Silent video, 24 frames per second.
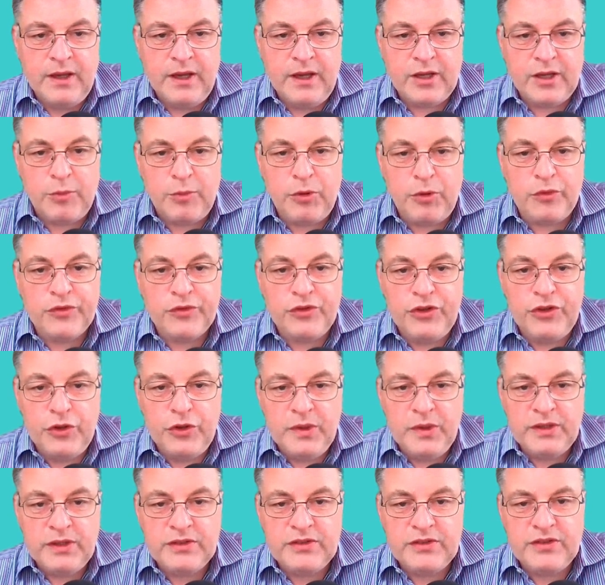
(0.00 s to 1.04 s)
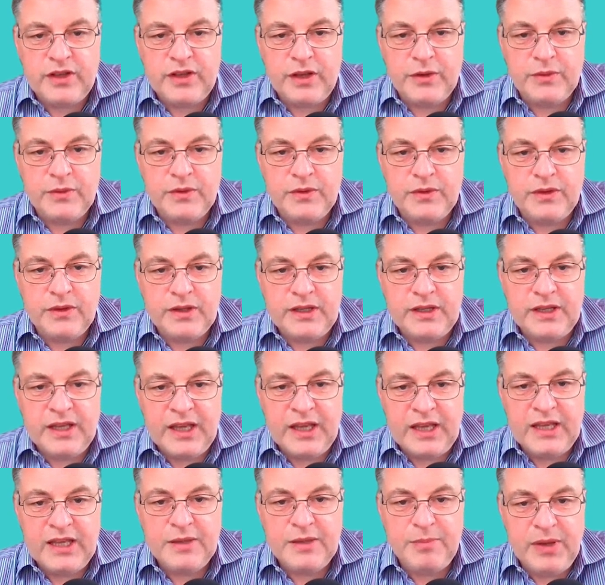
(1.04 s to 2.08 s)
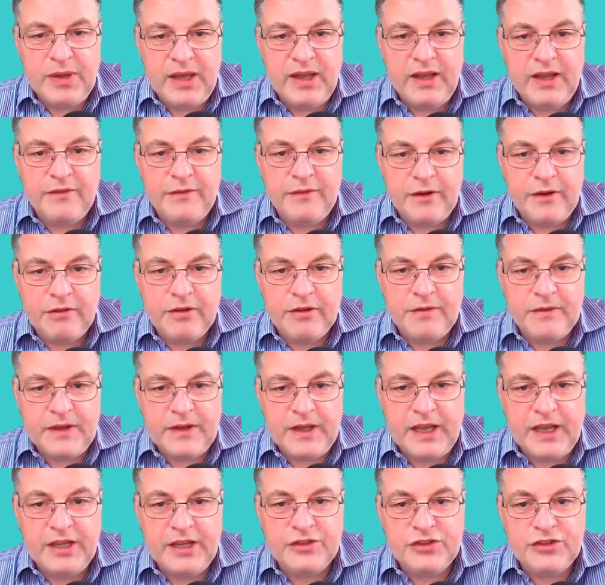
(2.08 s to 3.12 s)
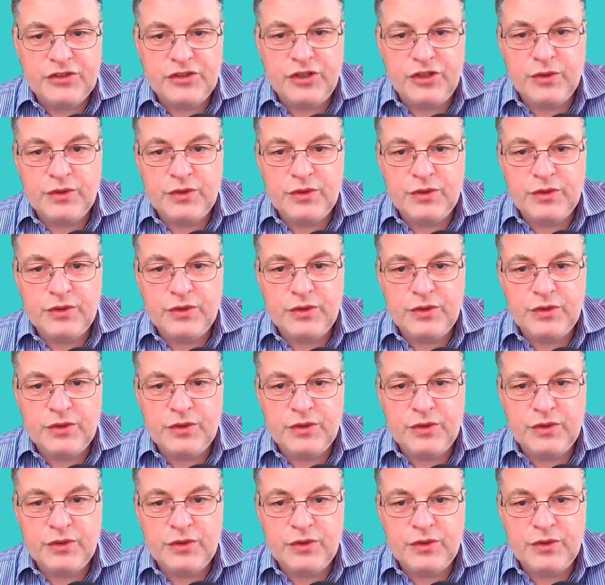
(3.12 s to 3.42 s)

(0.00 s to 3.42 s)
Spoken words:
And upon doing so, the key pair verification,